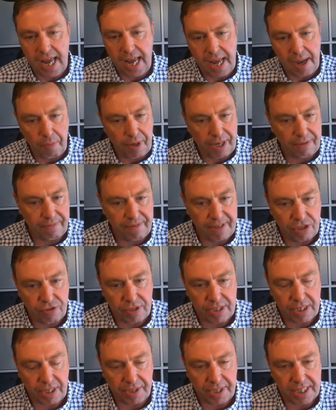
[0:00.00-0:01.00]
We can feature
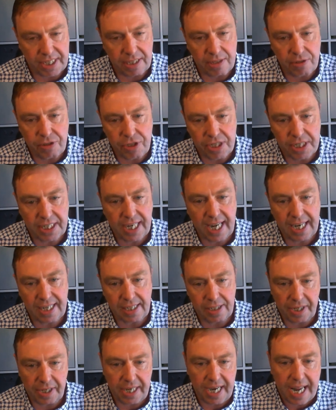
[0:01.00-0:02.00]
it on the Solutions
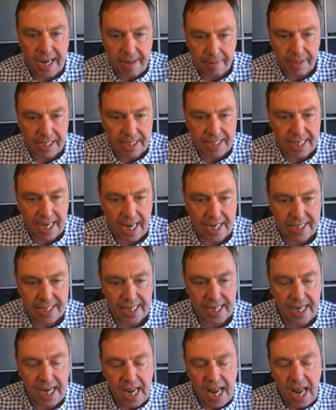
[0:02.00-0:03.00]
Catalog Enabling
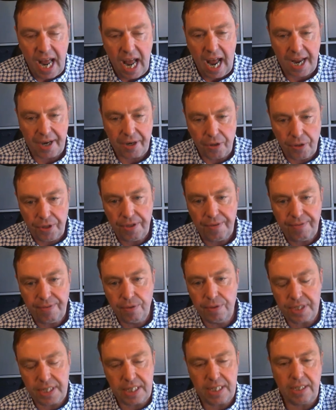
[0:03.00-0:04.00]
Centre, and other
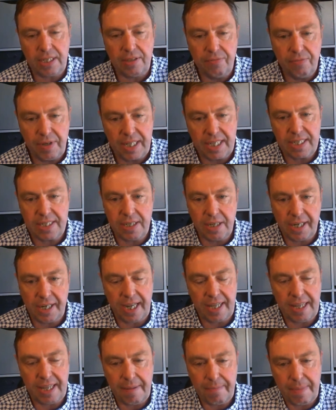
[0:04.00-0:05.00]
forces can really start
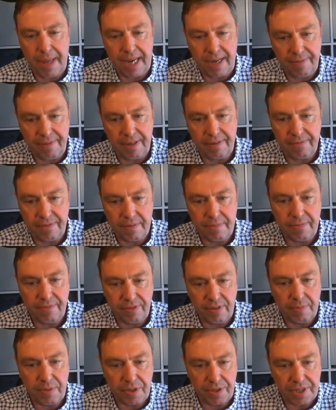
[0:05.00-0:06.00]
getting that benefit from
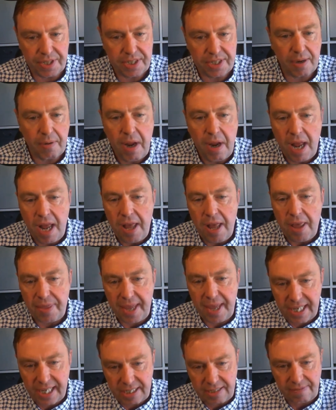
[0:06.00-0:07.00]
others. So
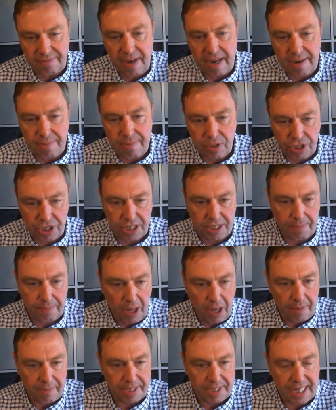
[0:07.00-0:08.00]
thanks very much to
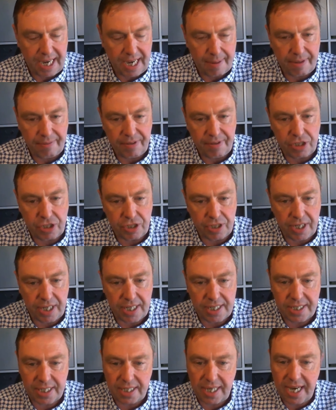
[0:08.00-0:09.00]
Palm and Tammy for joining
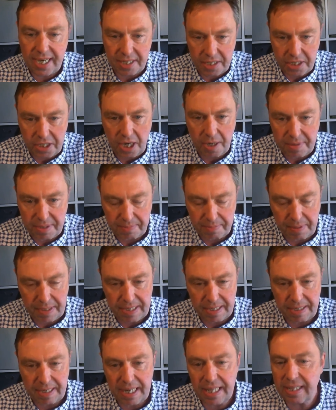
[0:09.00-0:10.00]
us today, and Tom has
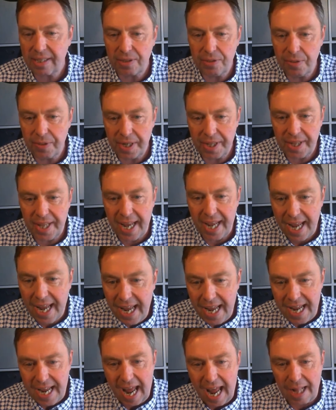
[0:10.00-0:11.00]
been in the corner there
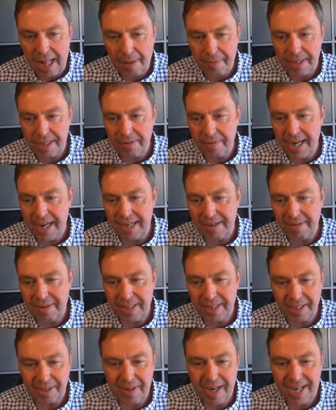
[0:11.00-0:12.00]
helping away with
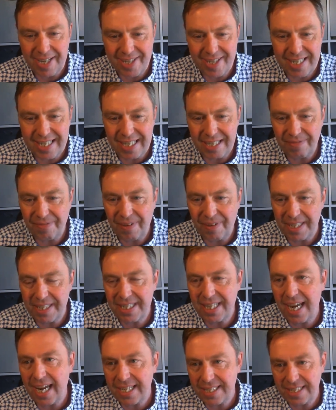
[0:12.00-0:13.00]
the questions. It's
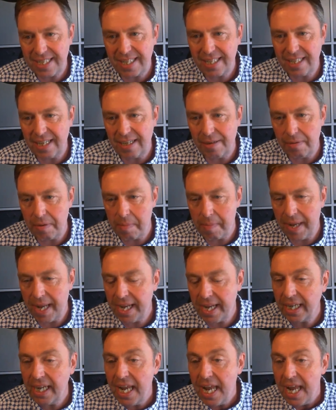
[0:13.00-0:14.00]
fantastic that you were
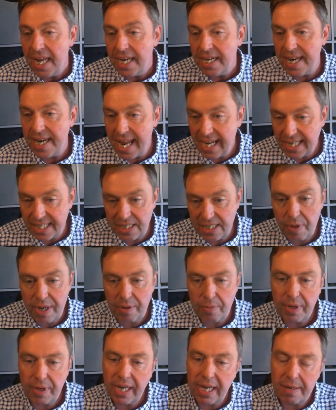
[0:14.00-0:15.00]
back. Next
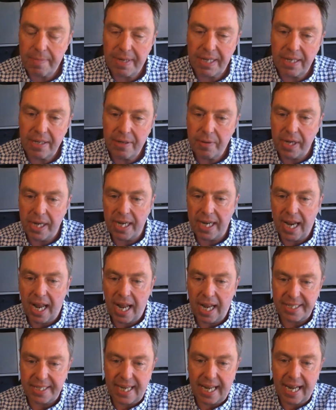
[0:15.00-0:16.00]
week we're going to be looking
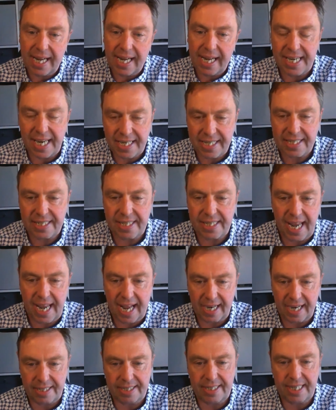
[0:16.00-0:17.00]
at identity
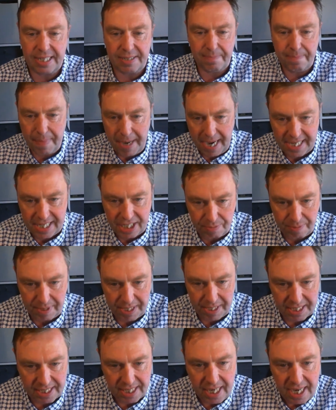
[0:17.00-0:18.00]
access
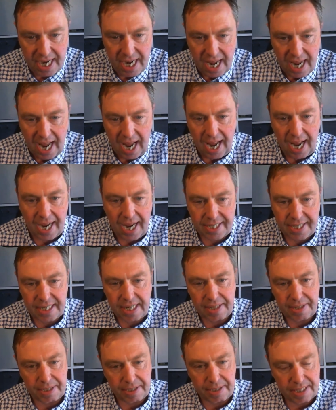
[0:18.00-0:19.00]
management and
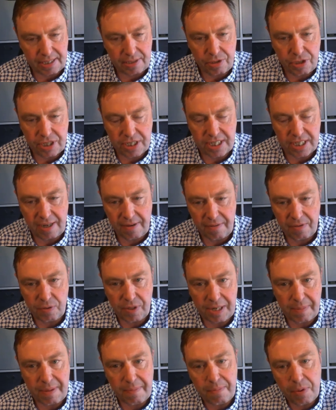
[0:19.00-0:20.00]
the solutions that have
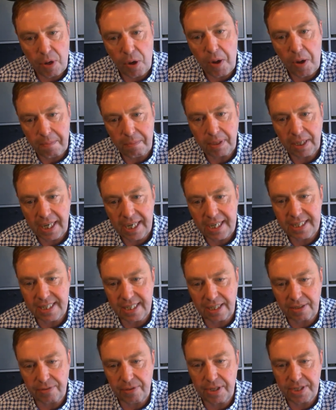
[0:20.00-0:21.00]
already been put in place
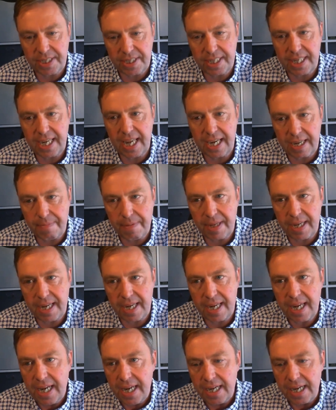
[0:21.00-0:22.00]
across the NEP
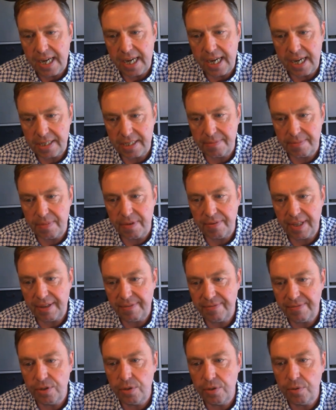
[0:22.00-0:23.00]
to move that
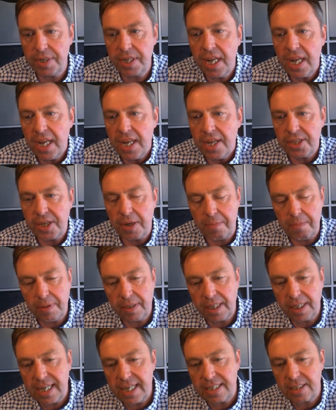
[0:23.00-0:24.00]
forward. So
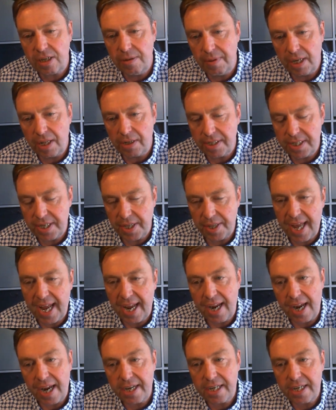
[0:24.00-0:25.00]
please come along to that,
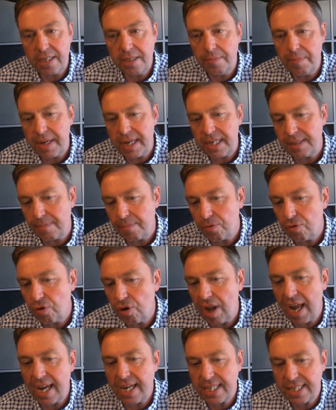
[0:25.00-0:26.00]
and you'll be
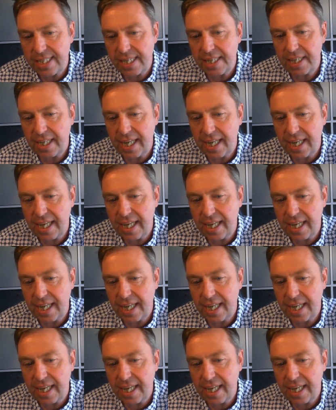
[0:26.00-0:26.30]
surprised at the